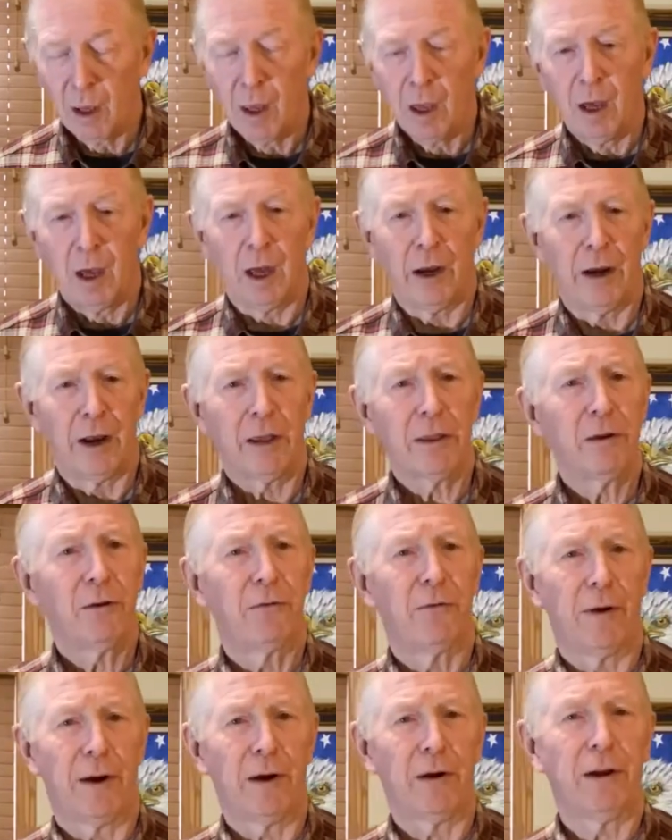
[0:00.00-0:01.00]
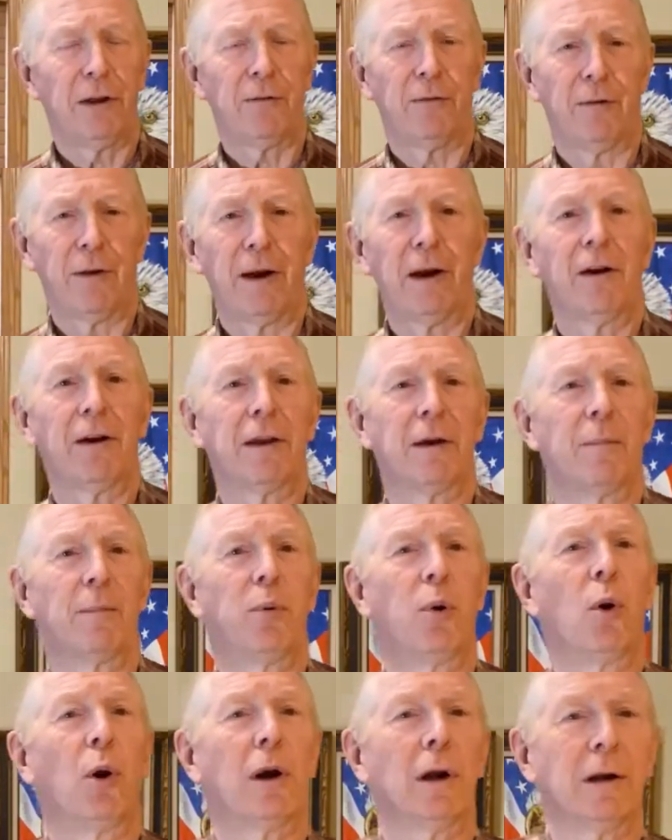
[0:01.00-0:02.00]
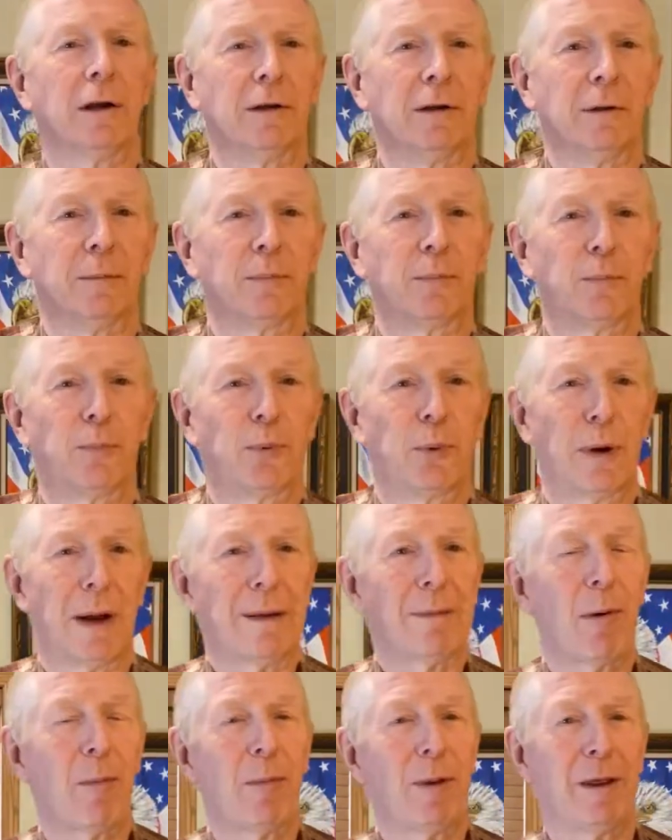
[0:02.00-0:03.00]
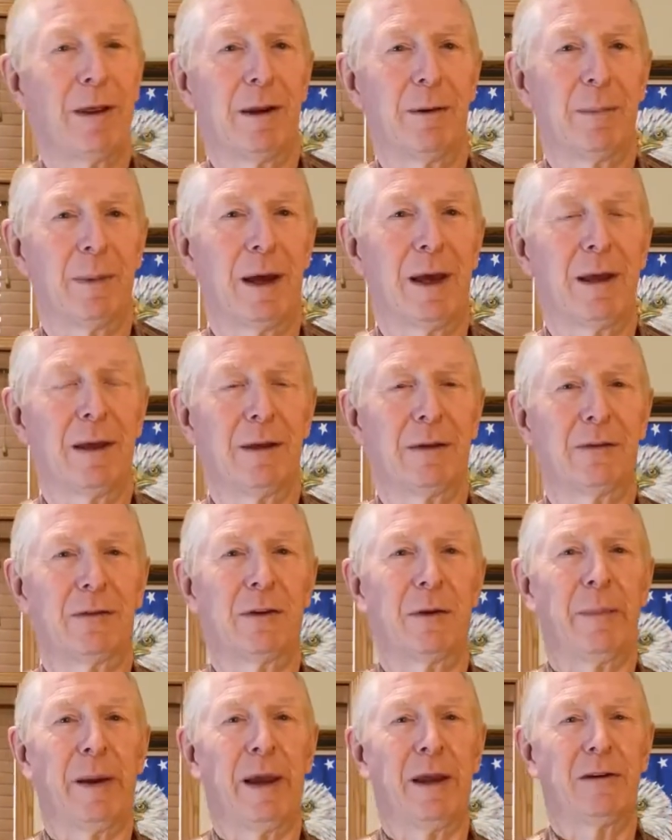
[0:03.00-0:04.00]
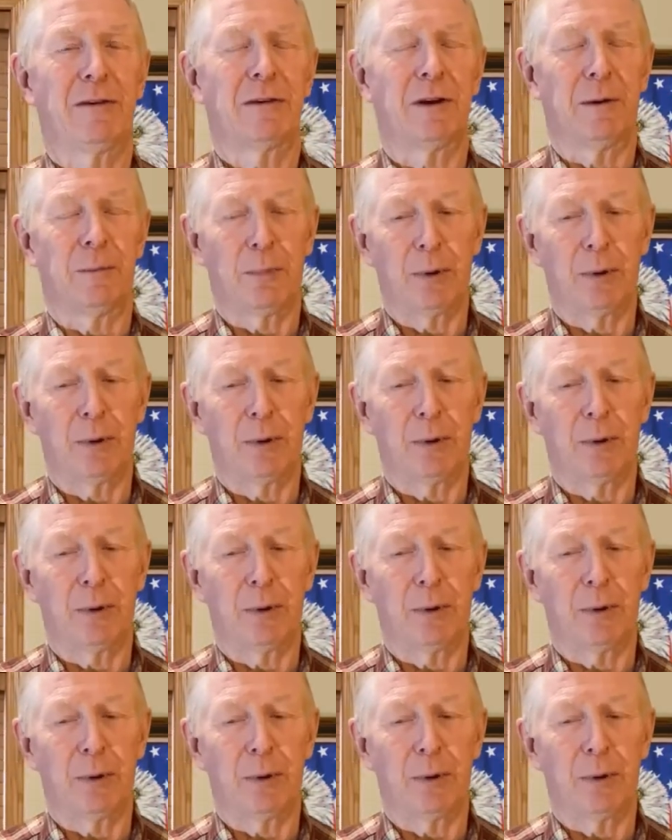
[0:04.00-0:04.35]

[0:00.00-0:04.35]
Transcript: Another very, very important probably in my estimation,